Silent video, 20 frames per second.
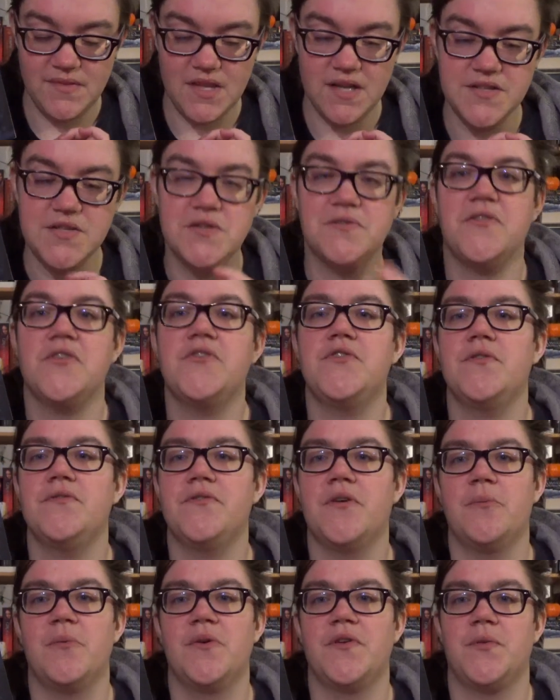So first and
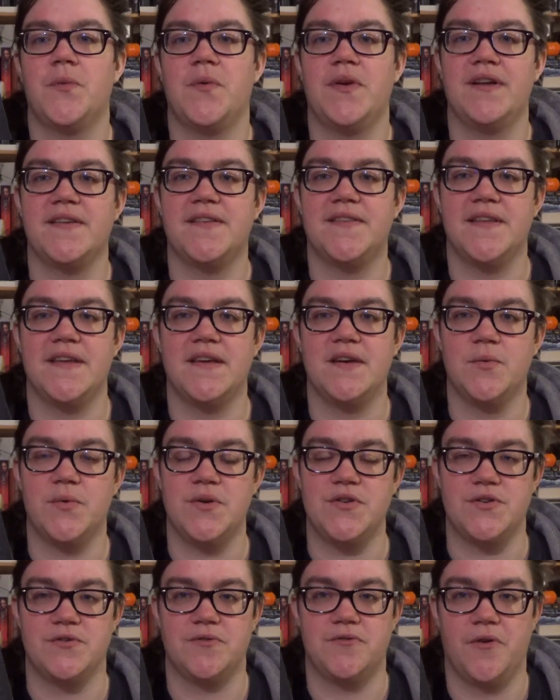foremost, what I think
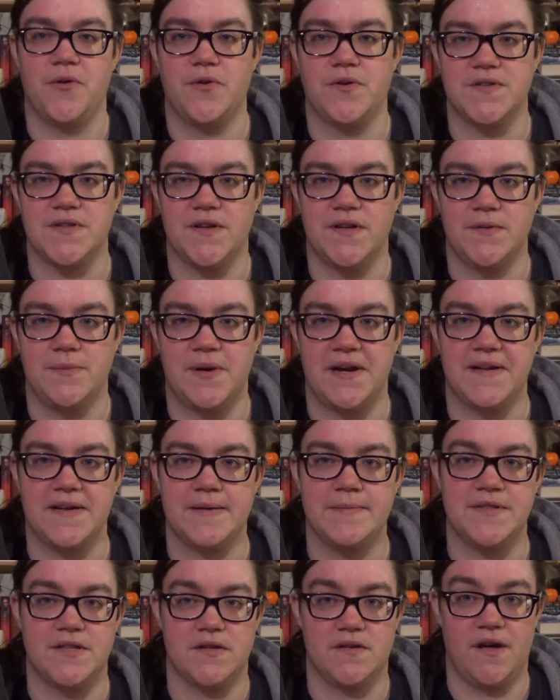we should focus on when it
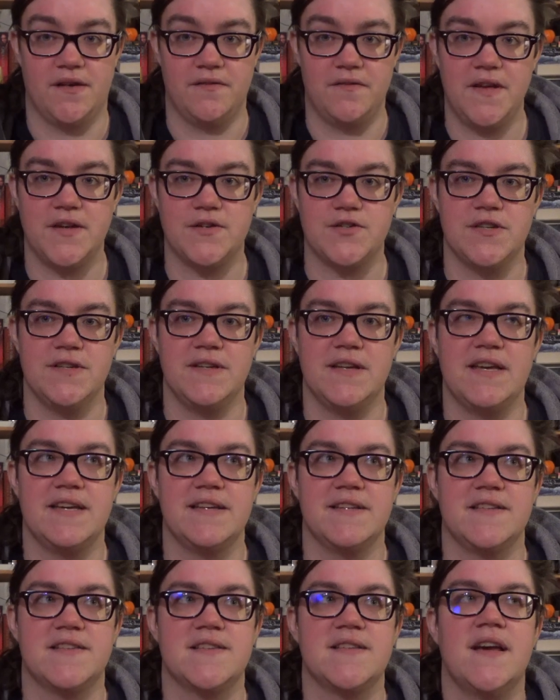comes to nonfiction
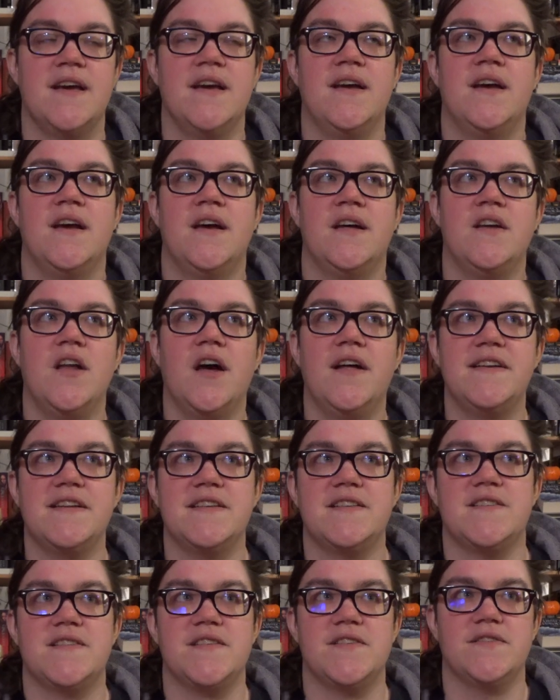is not
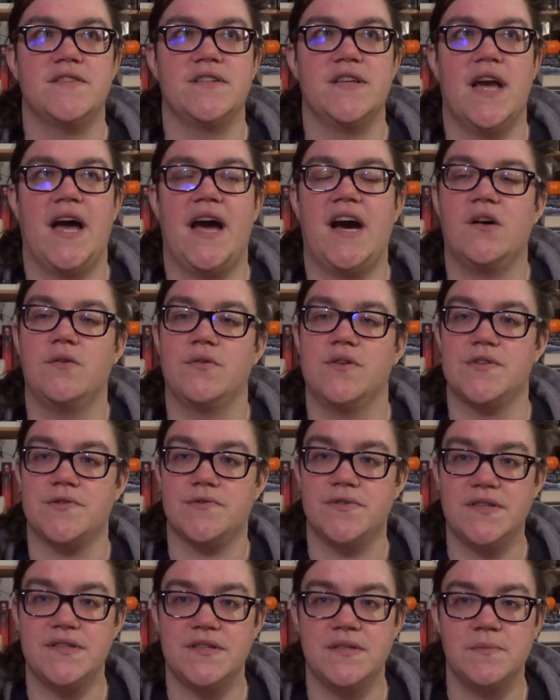necessarily how it's
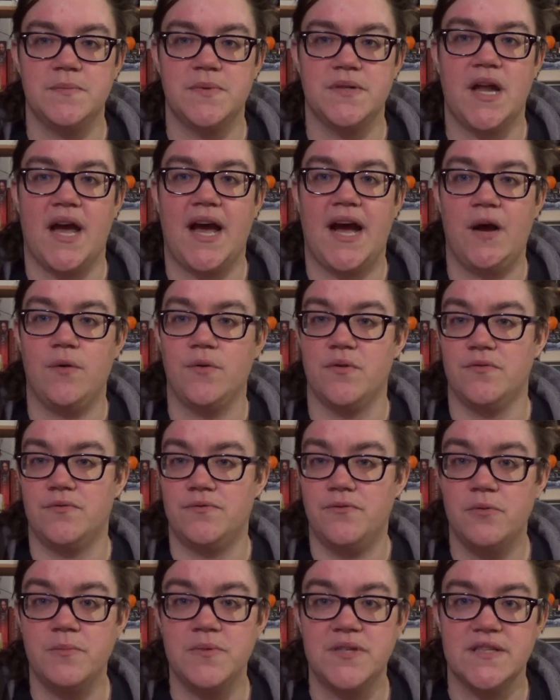written, but how
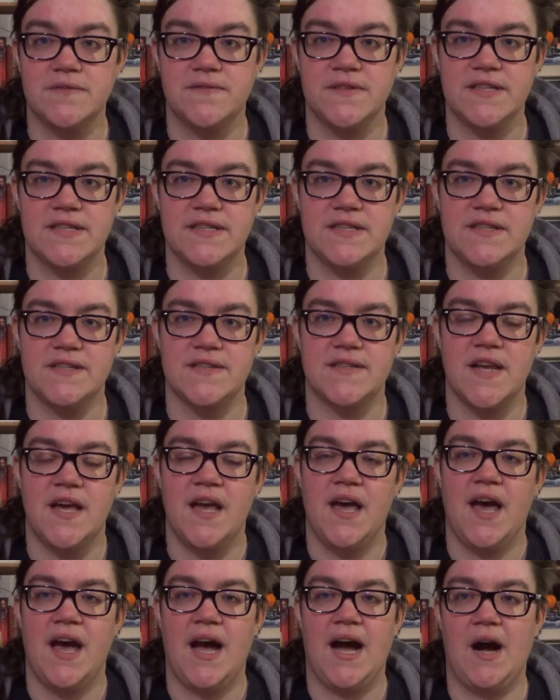informative it is,
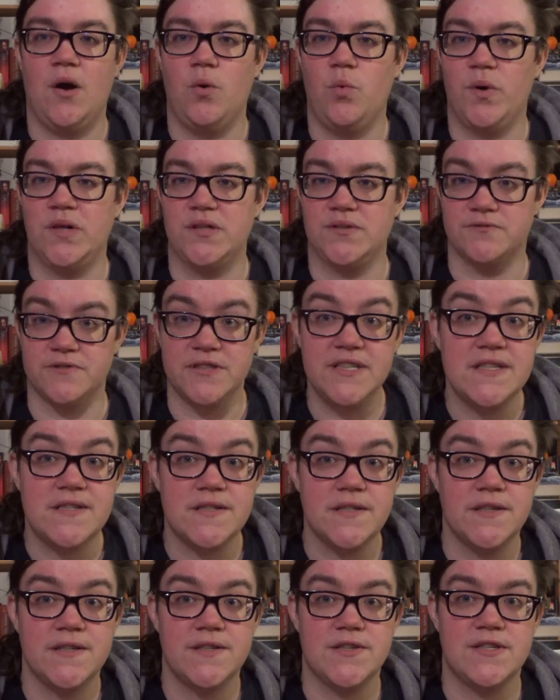how well
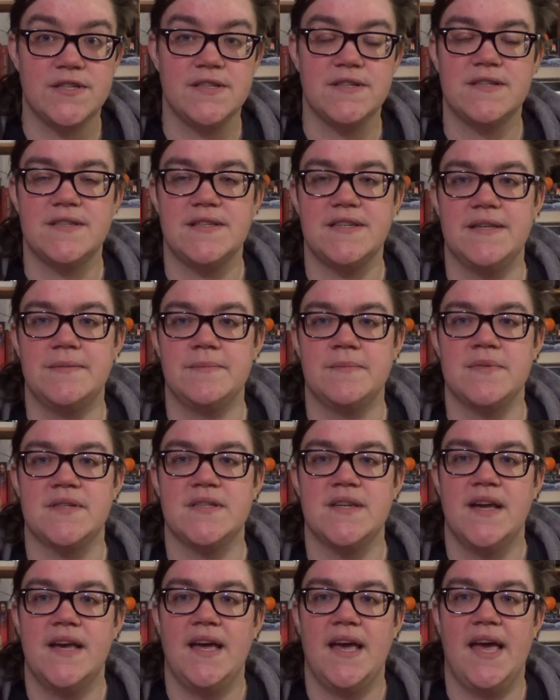researched it
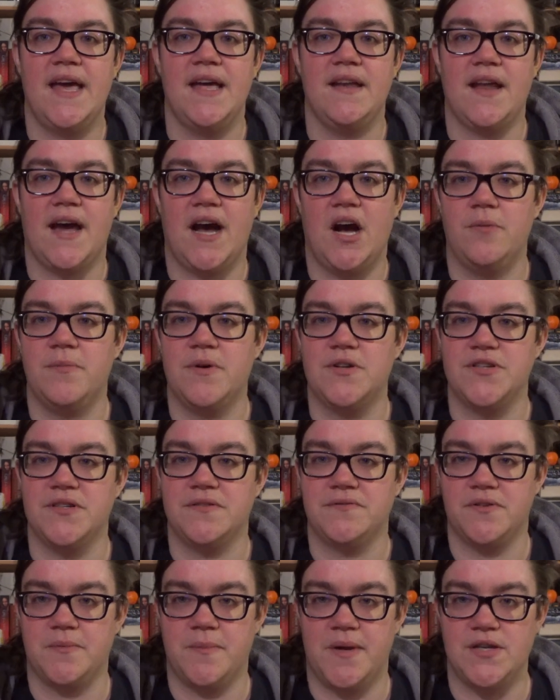seems, and how much
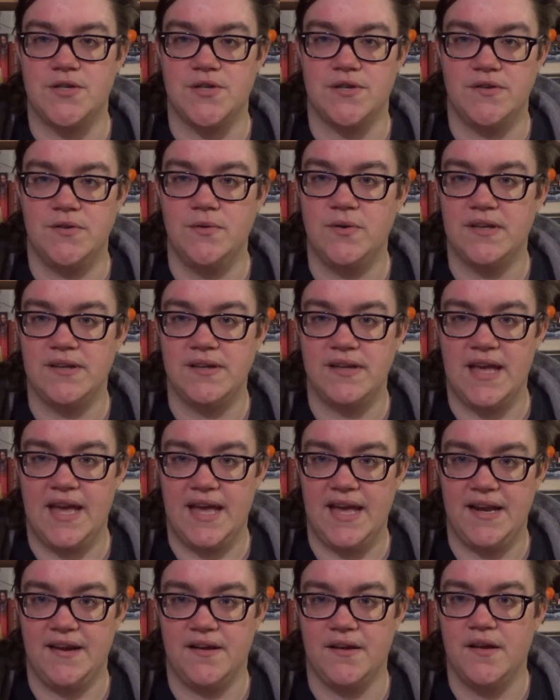information you can
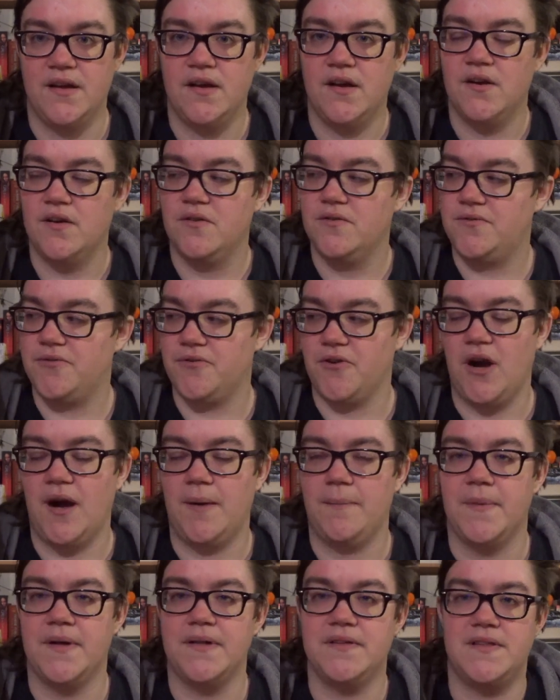gain
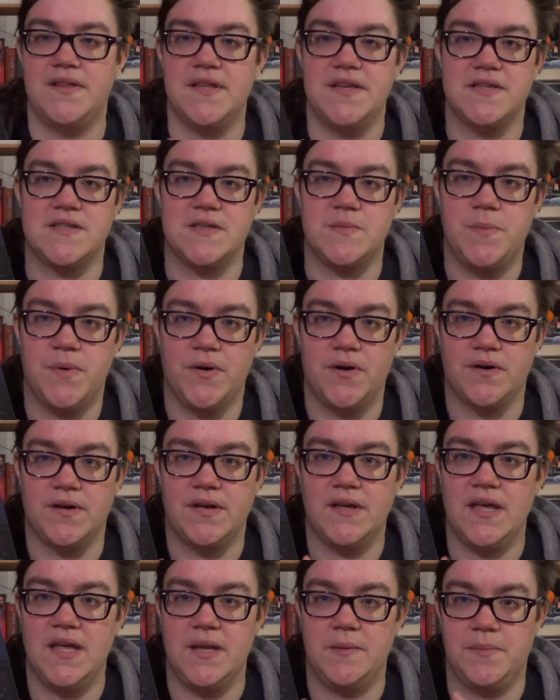from this
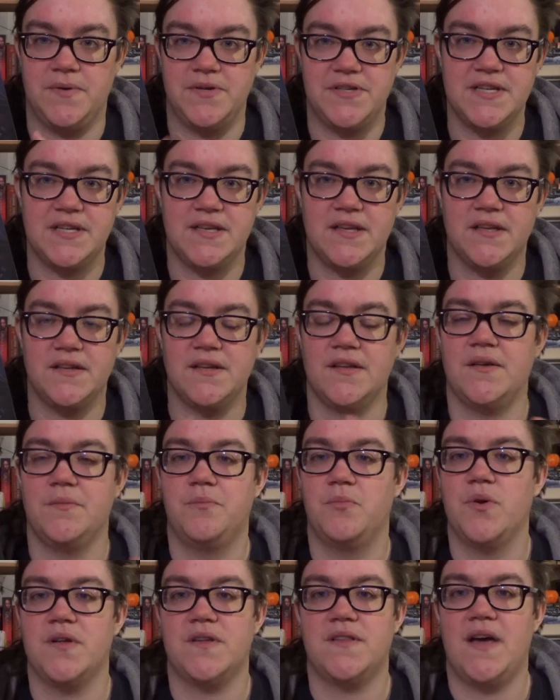book in particular
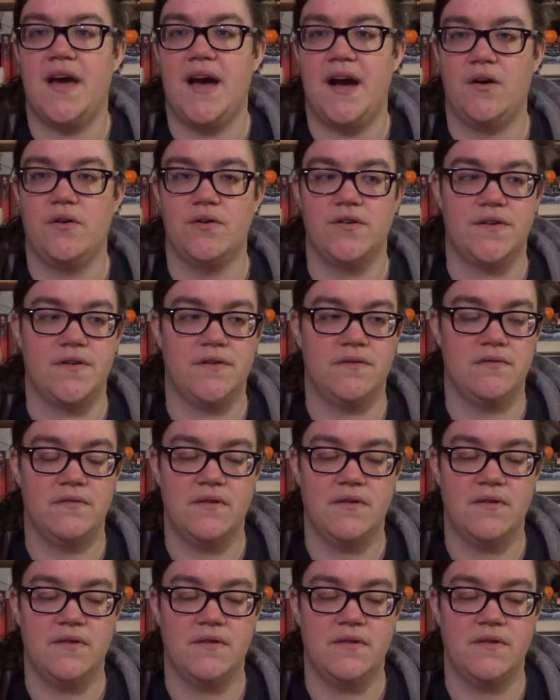without